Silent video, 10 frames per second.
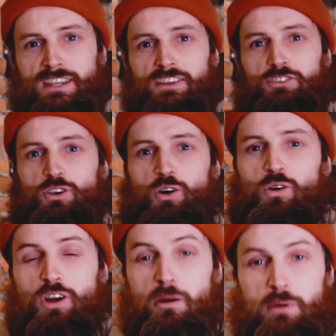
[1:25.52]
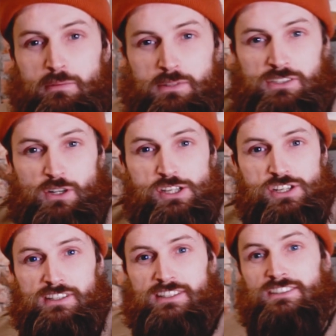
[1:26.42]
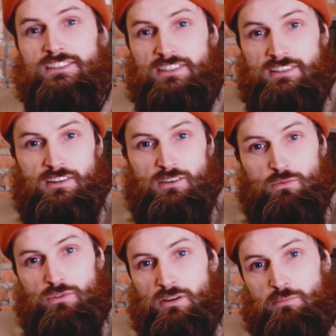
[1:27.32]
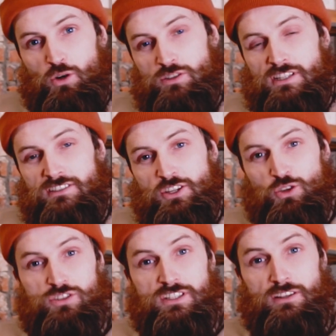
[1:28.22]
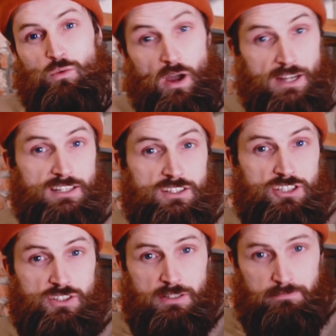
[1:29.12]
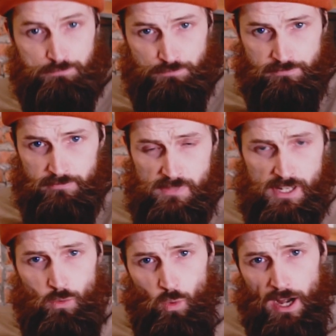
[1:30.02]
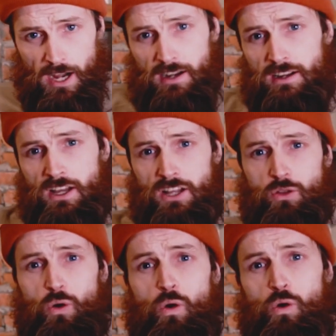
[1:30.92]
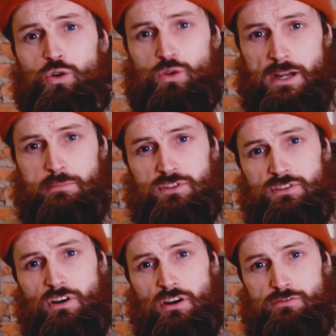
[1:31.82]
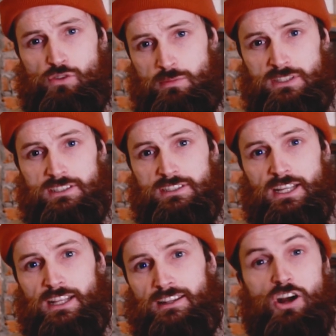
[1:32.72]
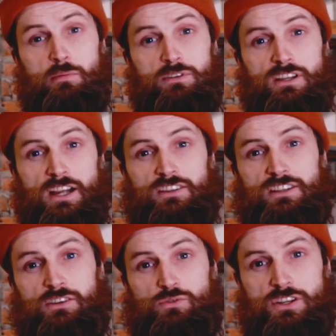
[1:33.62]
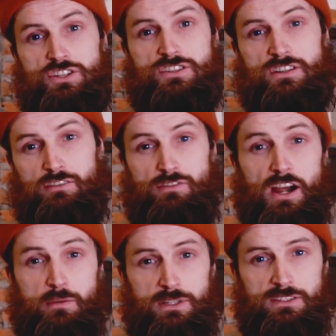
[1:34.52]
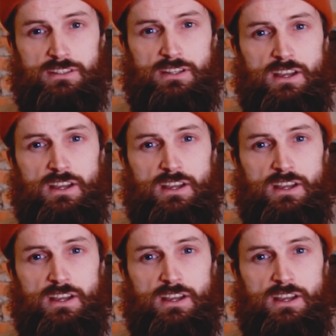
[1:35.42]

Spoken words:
So carbonic maceration is a process used in the wine industry, where the whole grapes are fermented in carbon dioxide rich environment.